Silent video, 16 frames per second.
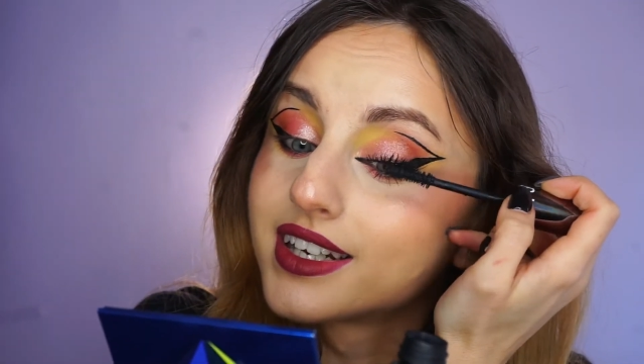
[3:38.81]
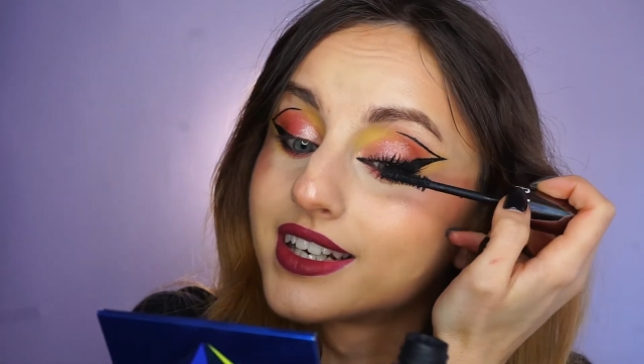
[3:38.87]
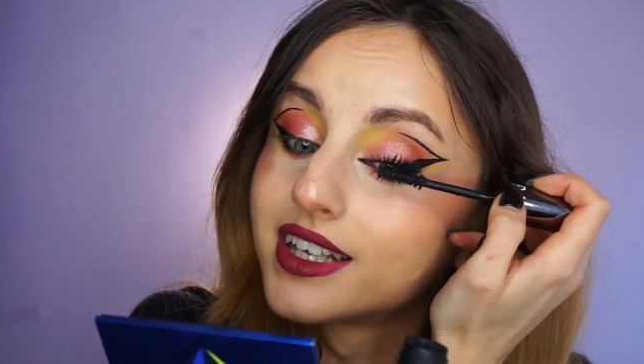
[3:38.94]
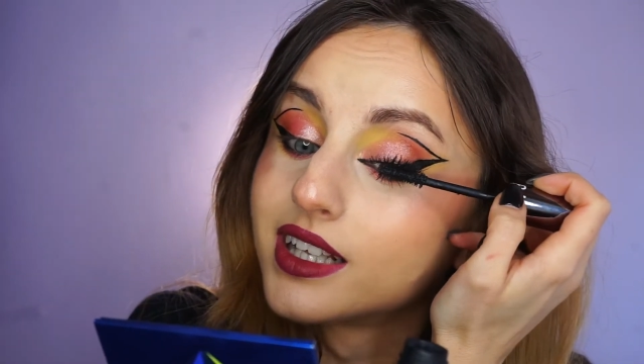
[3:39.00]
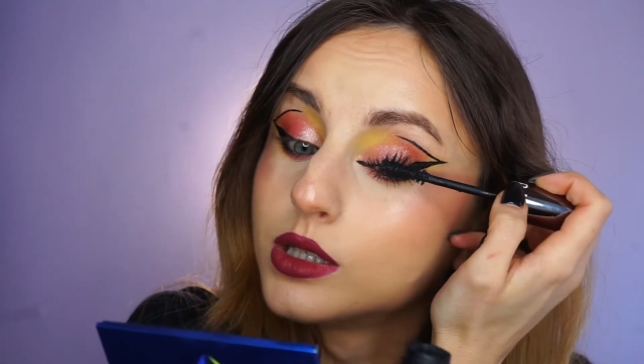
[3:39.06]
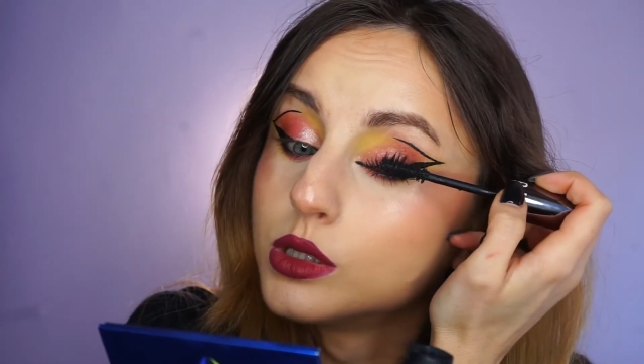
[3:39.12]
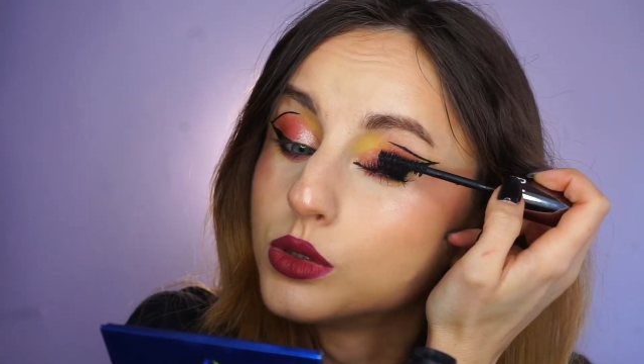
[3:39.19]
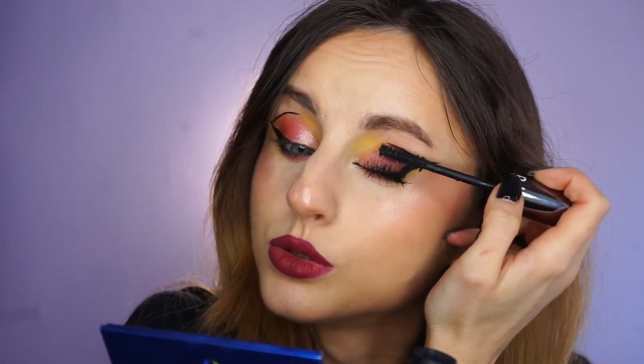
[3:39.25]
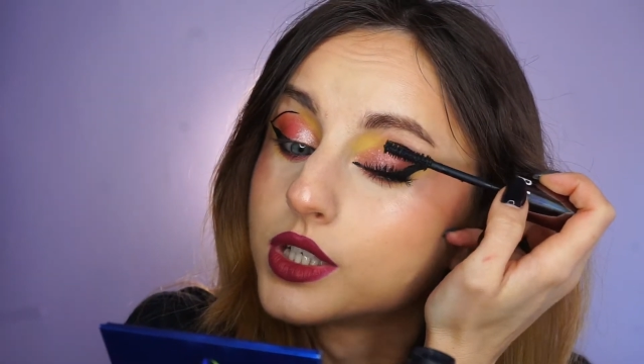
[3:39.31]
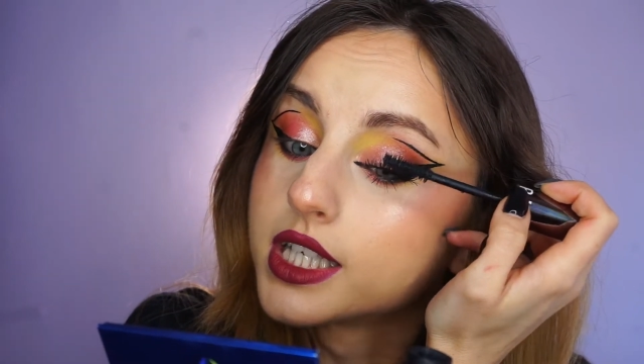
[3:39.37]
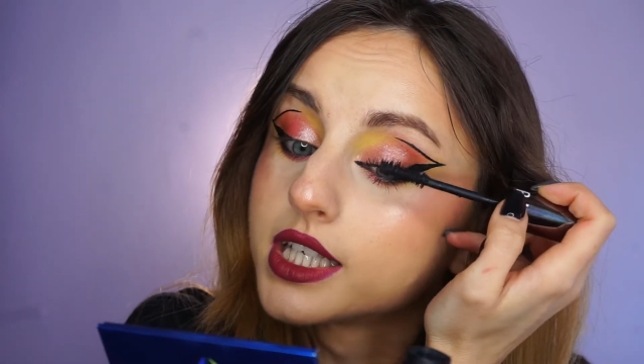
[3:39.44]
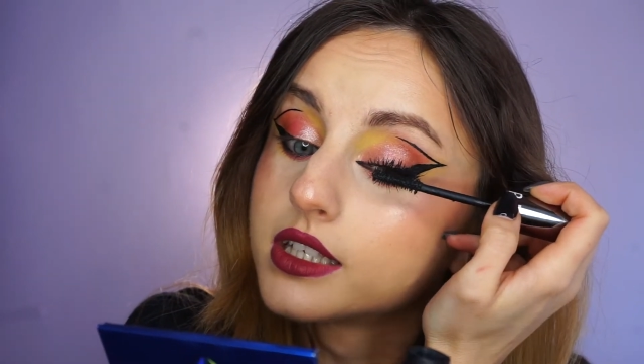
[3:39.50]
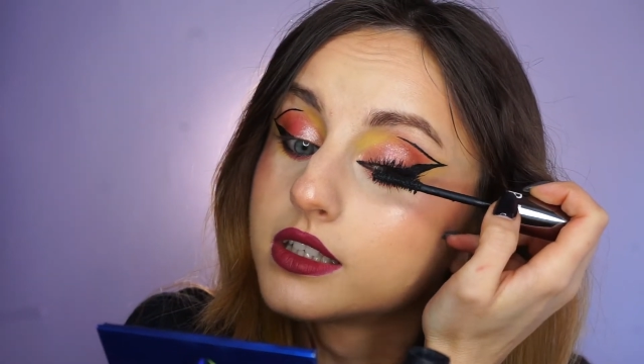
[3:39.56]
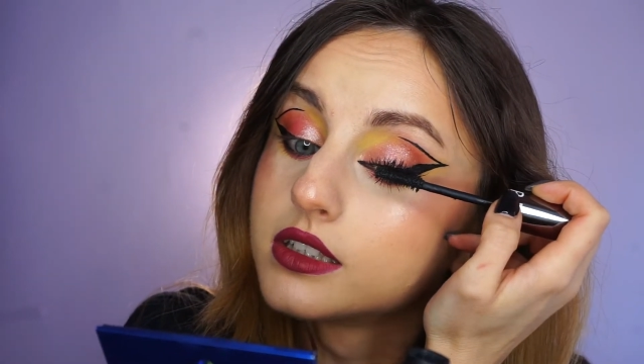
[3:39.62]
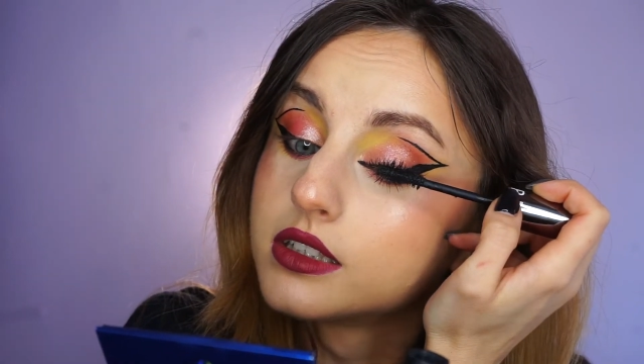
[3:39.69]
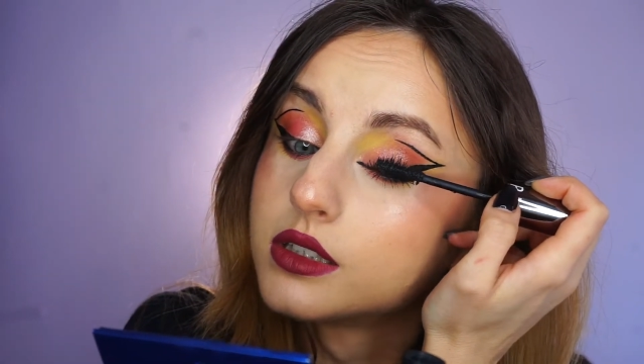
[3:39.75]
Anele
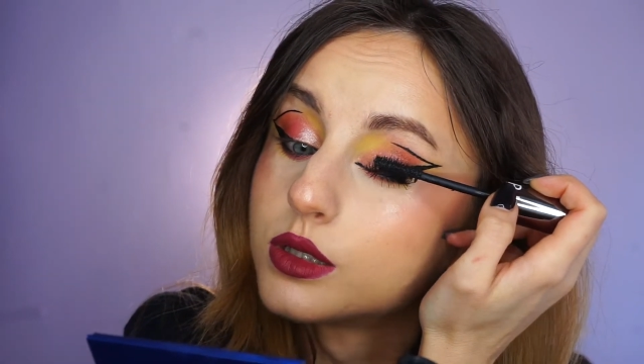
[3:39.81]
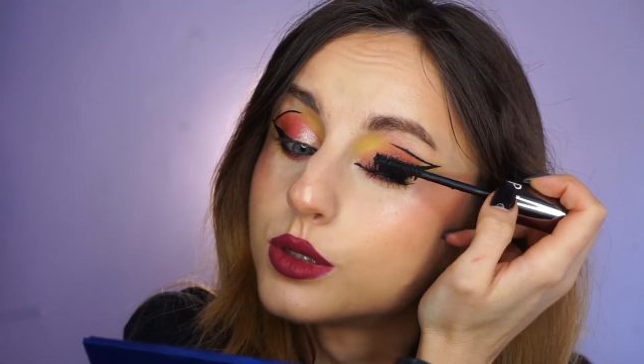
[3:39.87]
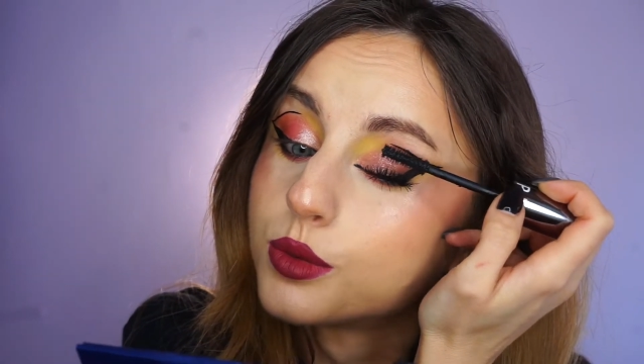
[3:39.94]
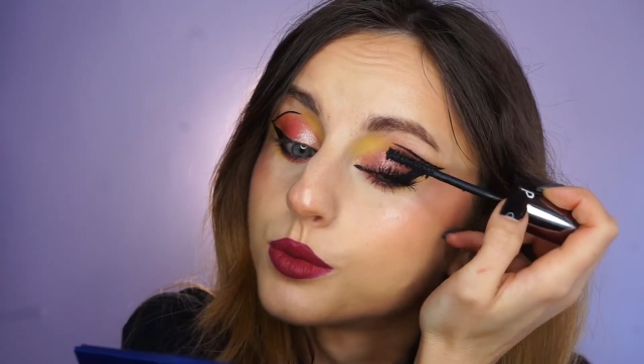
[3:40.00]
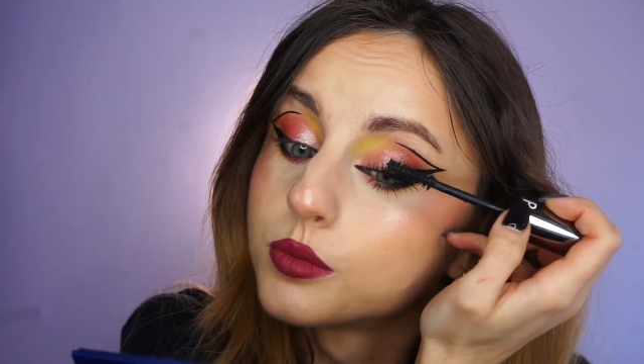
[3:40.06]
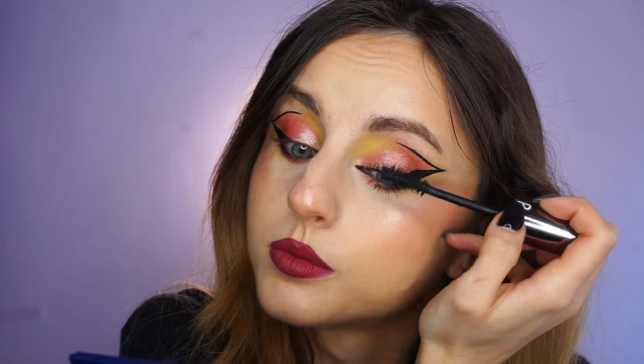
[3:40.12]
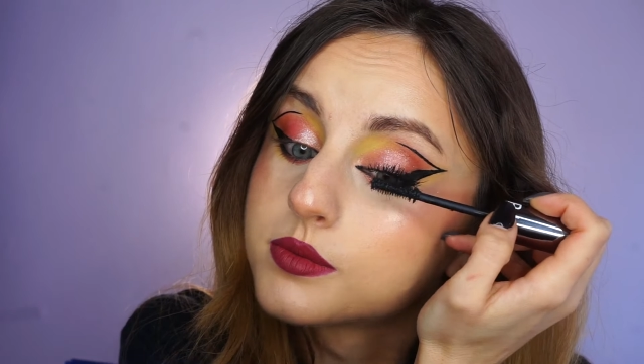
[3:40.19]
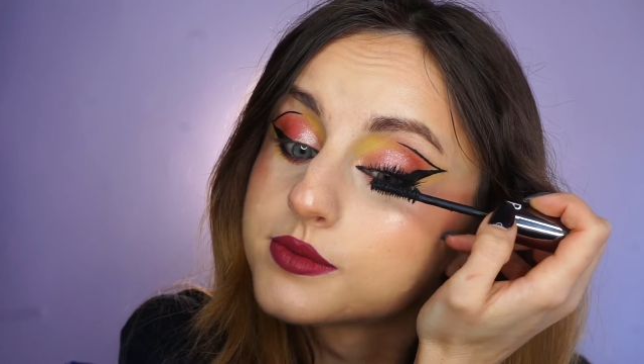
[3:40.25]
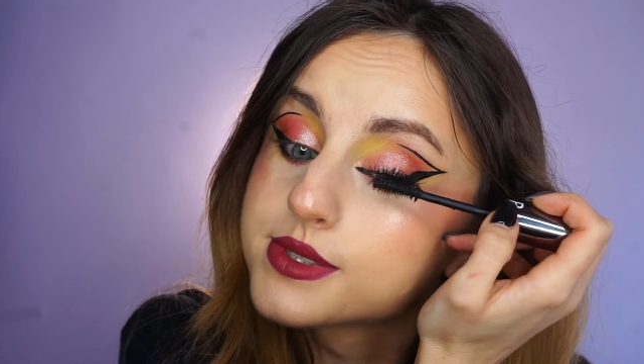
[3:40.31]
doing um,